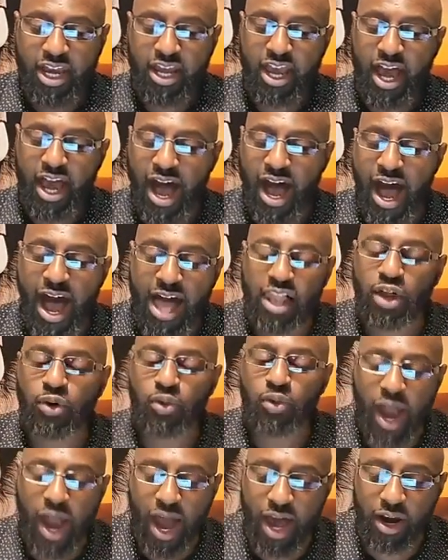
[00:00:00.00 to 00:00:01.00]

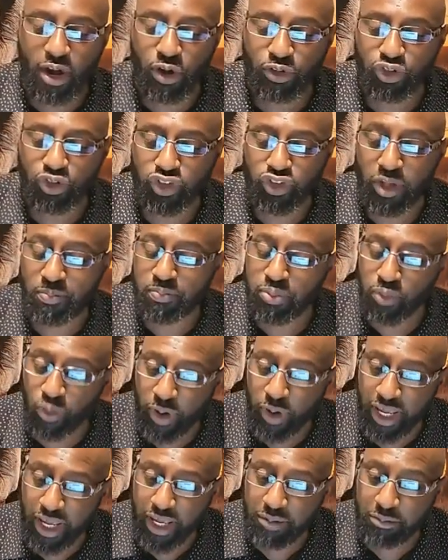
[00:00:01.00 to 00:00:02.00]
Colorado
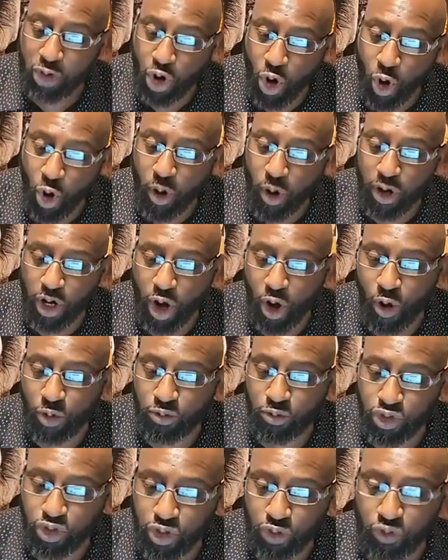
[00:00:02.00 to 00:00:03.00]
Supreme Court
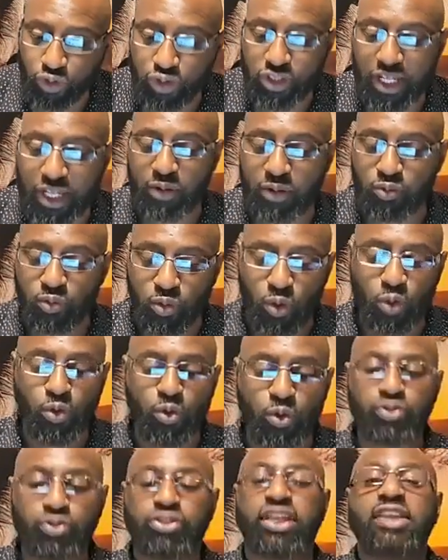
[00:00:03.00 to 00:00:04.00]
on Tuesday
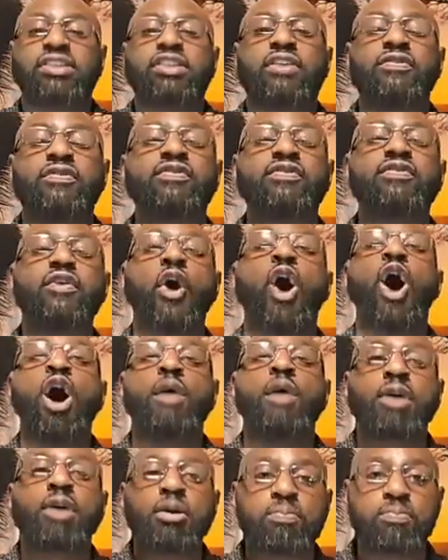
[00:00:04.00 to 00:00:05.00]
ruled that the
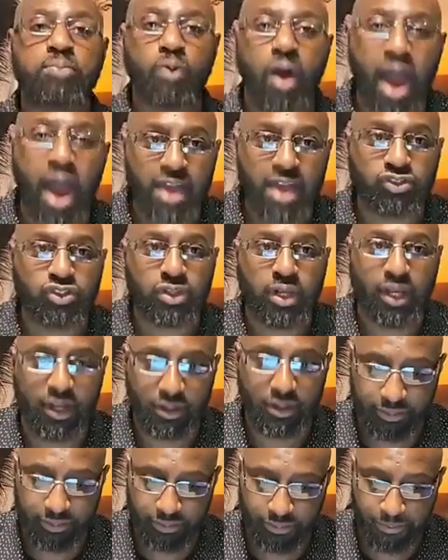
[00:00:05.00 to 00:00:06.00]
former president,
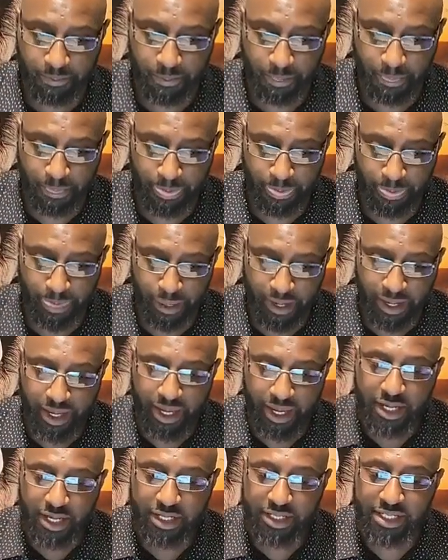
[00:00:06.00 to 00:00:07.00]

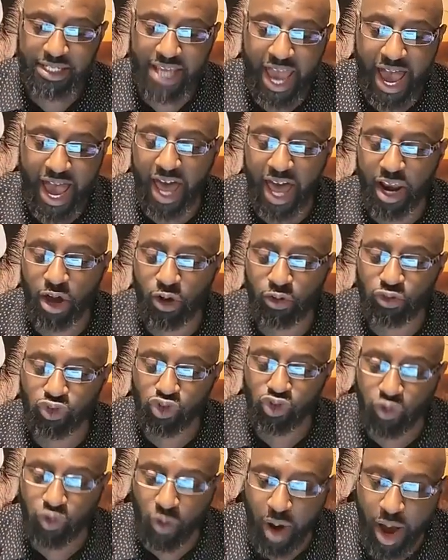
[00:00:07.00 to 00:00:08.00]
Donald
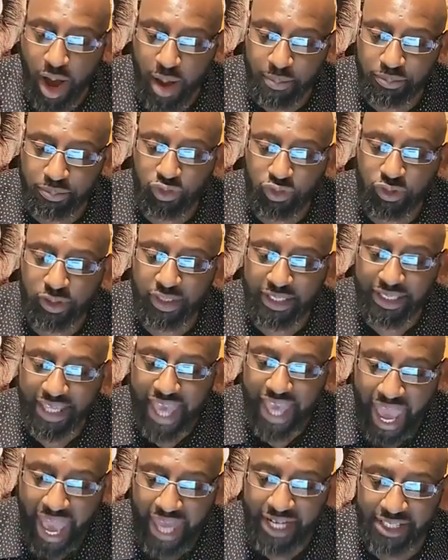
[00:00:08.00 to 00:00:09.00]
Trump's
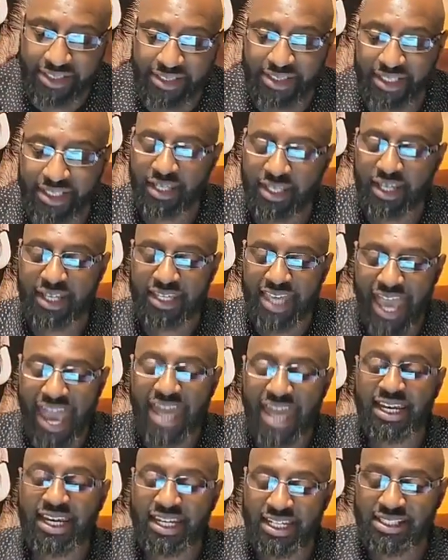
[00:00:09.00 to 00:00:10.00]

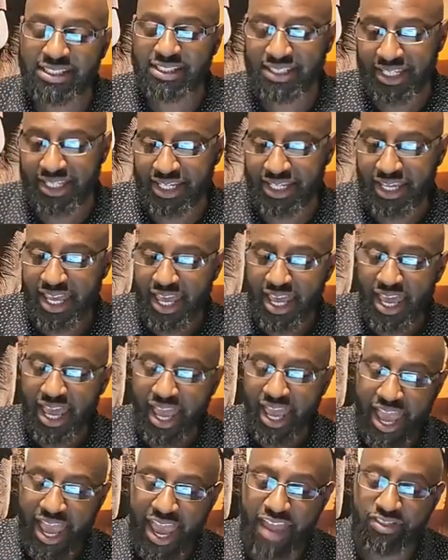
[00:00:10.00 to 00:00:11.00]
candidacy
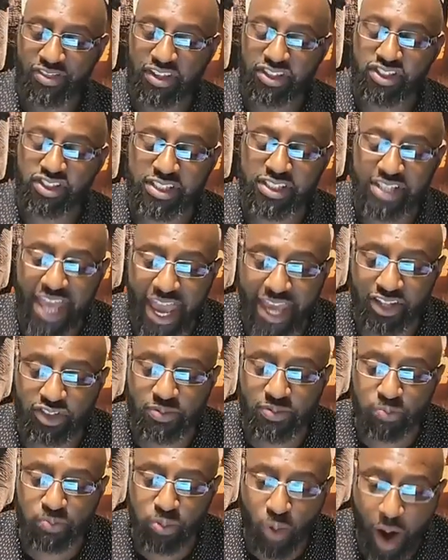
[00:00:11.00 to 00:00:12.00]
in the
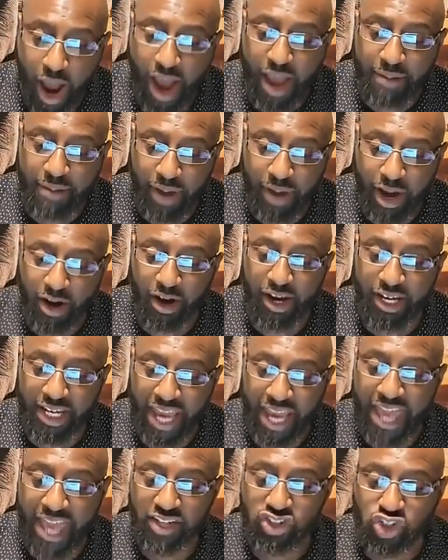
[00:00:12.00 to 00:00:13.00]
state's primary
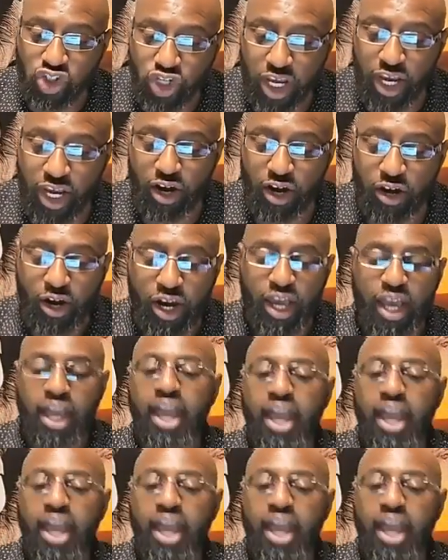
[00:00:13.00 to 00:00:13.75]
next year